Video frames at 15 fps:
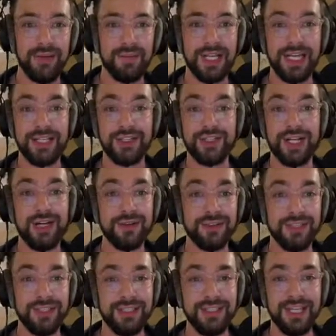Blake
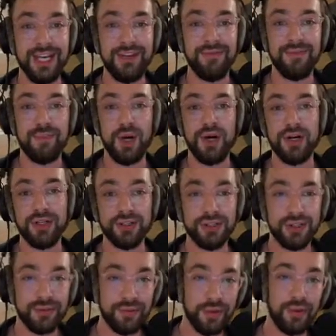Shelton, Dave
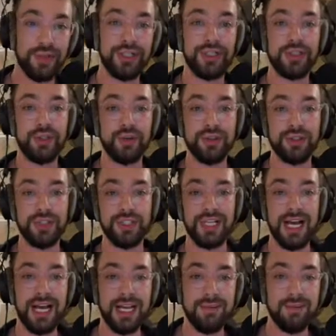Barnes, Florida Georgia
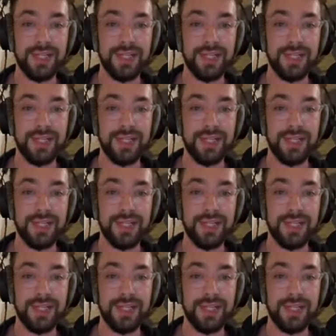Line,